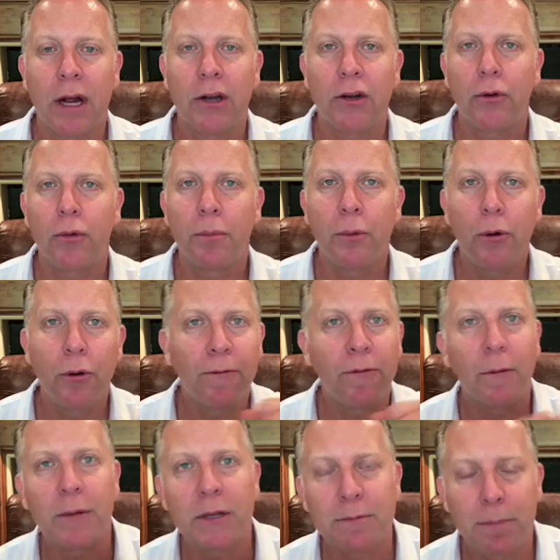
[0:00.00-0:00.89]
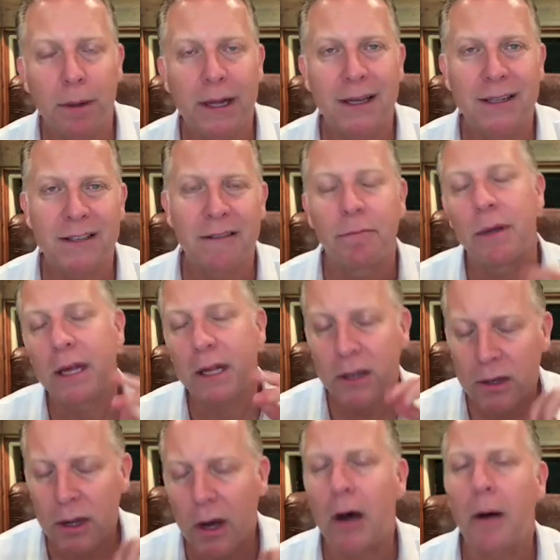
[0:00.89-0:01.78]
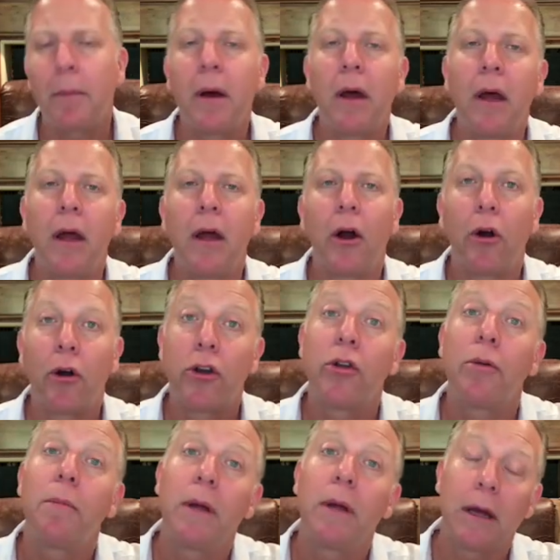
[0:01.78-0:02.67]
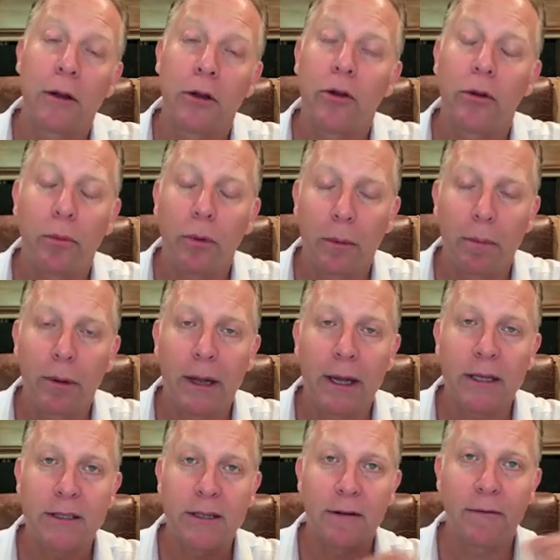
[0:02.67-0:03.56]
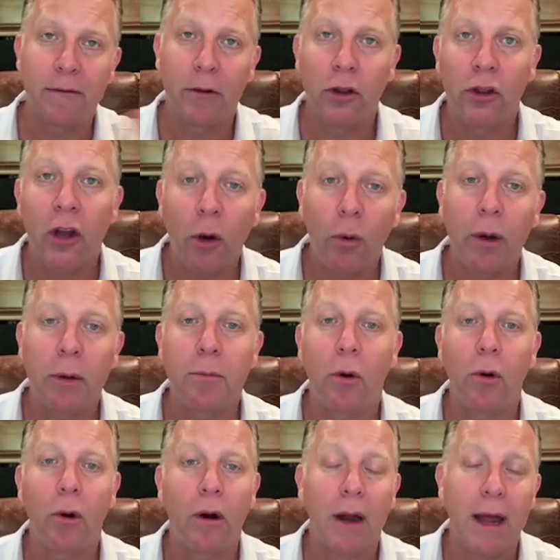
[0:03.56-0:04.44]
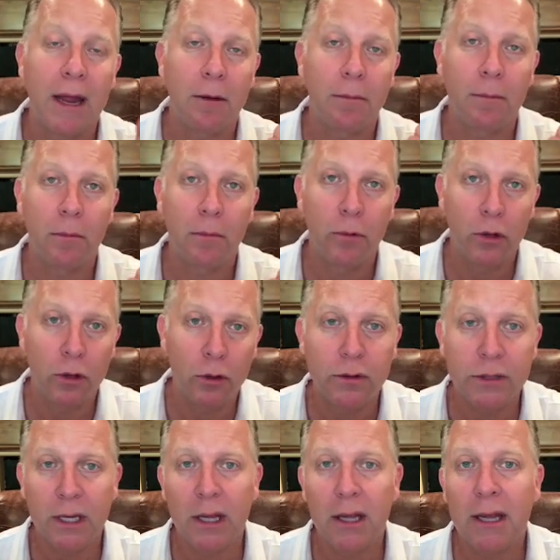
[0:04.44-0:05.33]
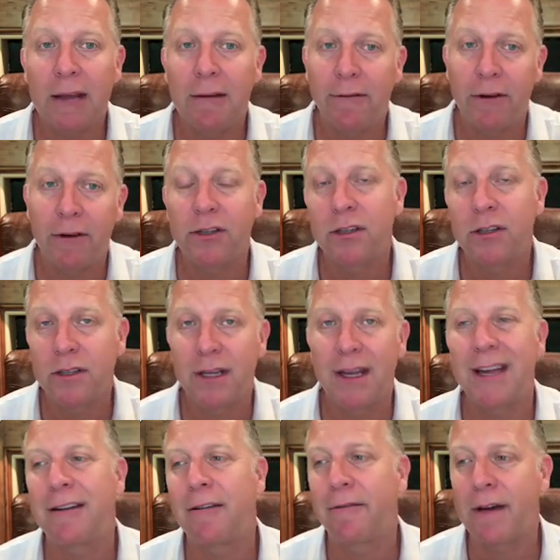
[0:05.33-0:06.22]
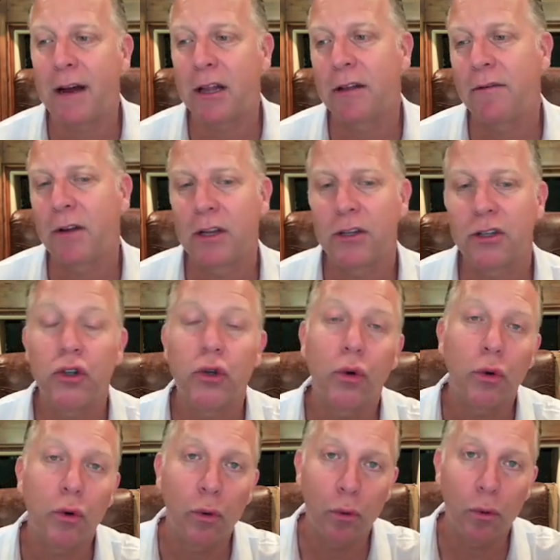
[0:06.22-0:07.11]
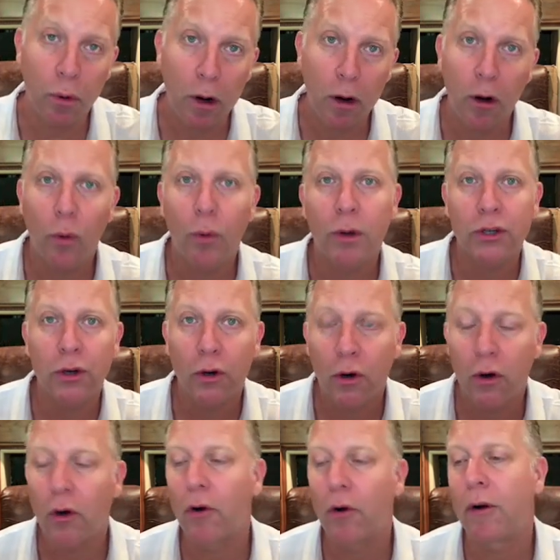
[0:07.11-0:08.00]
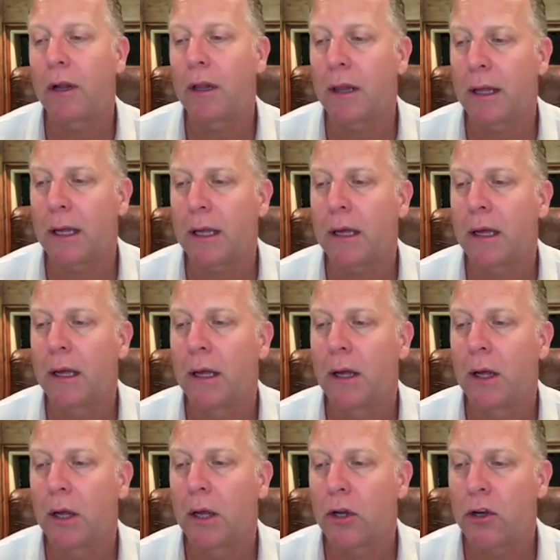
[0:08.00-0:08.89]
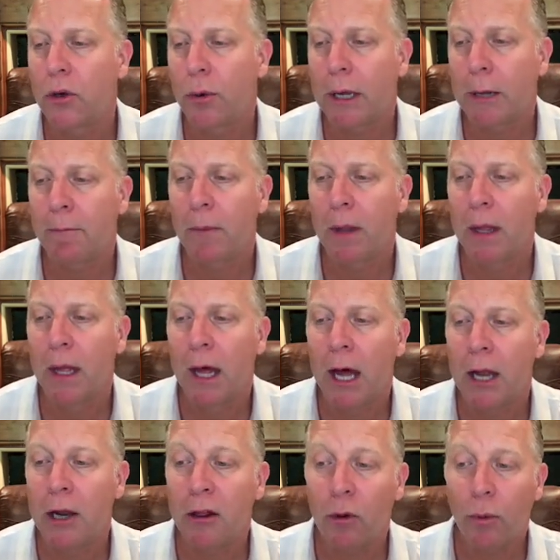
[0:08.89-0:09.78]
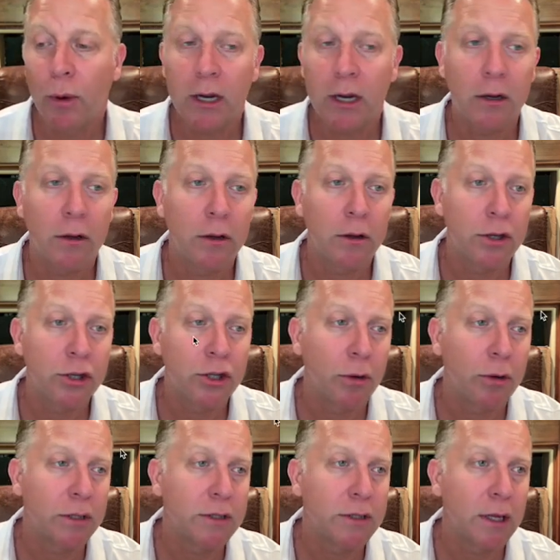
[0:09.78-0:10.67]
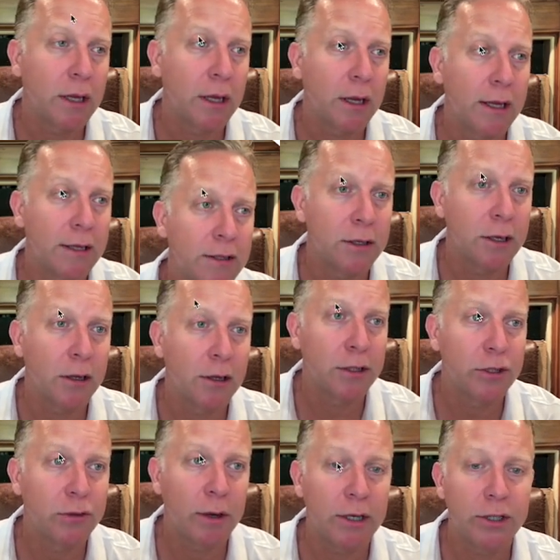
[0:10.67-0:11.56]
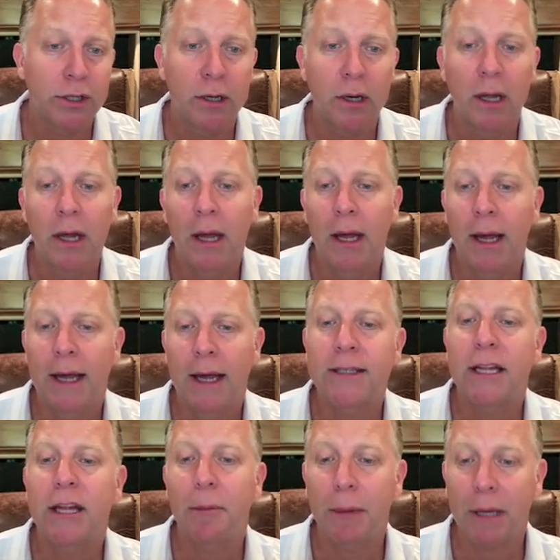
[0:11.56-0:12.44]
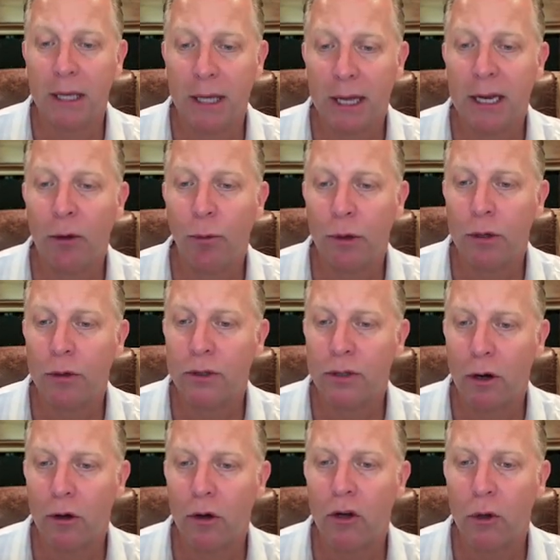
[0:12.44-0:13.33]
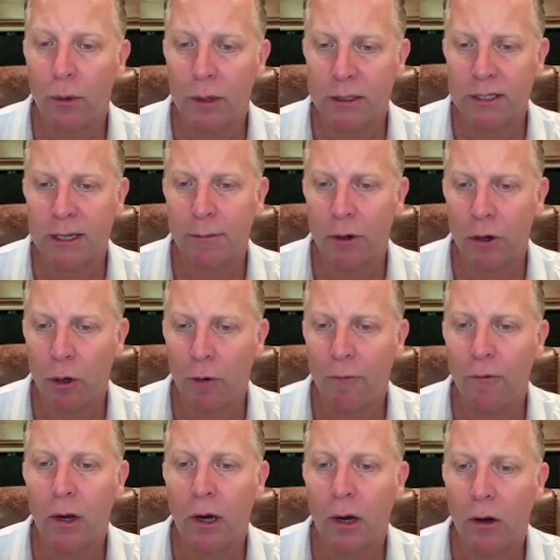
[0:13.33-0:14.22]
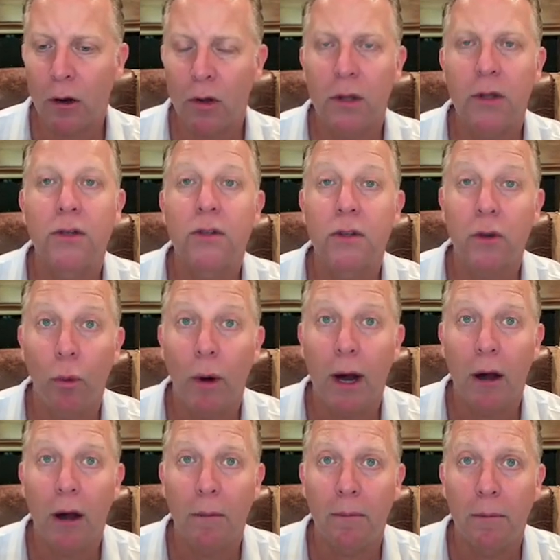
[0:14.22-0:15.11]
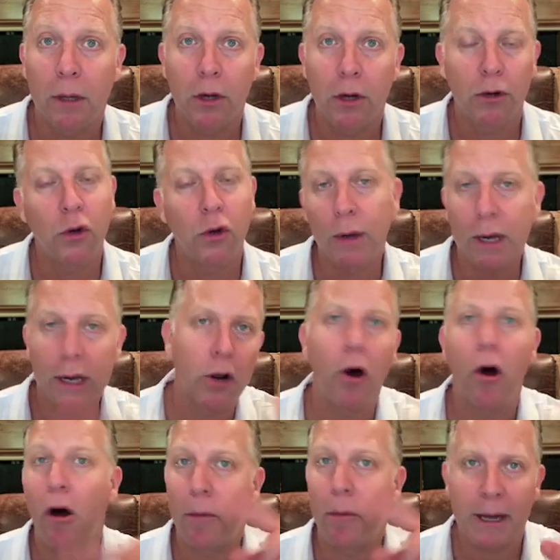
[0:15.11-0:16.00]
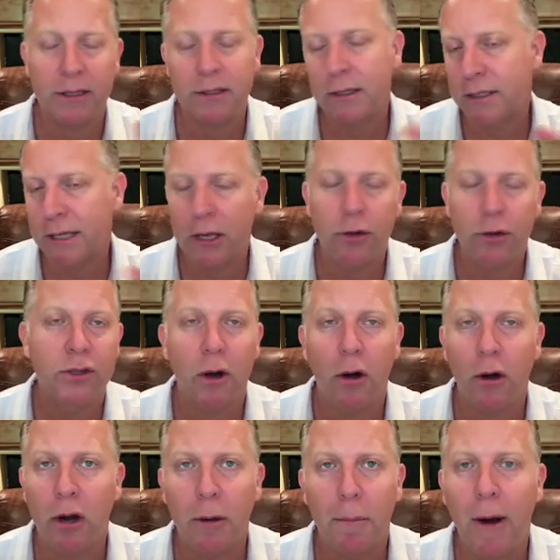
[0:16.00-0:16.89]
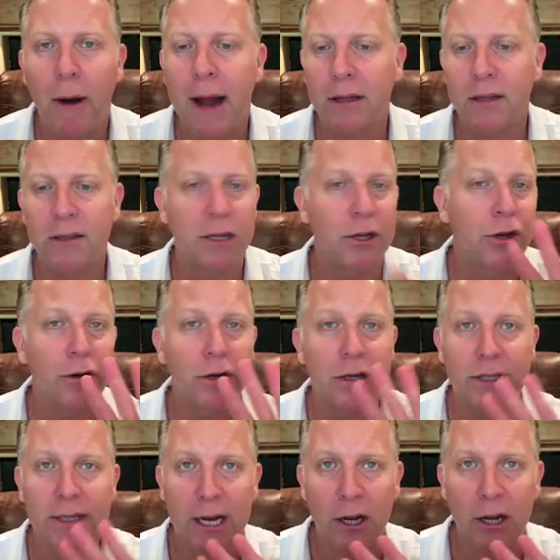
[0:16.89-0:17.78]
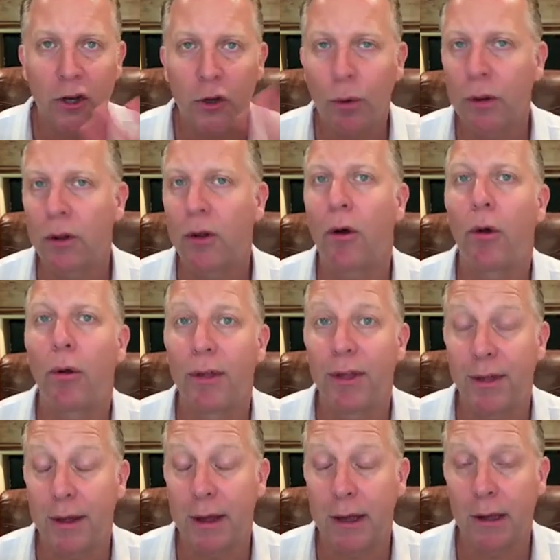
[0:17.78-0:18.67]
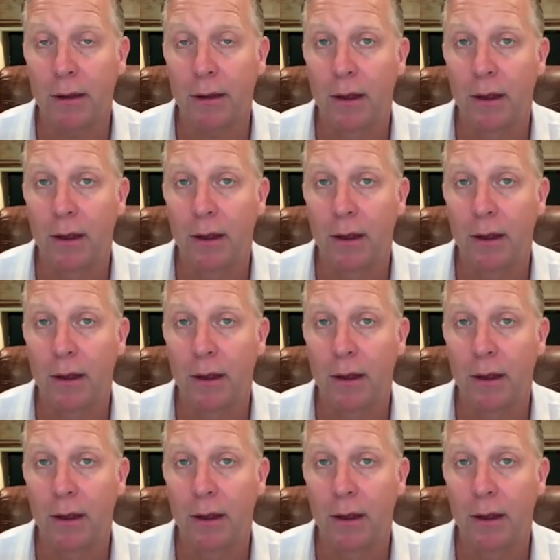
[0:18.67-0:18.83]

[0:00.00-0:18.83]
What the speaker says: to move from this place of being dumb or to a place of knowing more and using efficiency and effectiveness to grow what you're currently doing. Another way to show this as an illustration is at the beginning when you start doing something, you're over here in this square. You're doing it all, basically. Let's say you started a practice and you're just kind of doing the whole thing.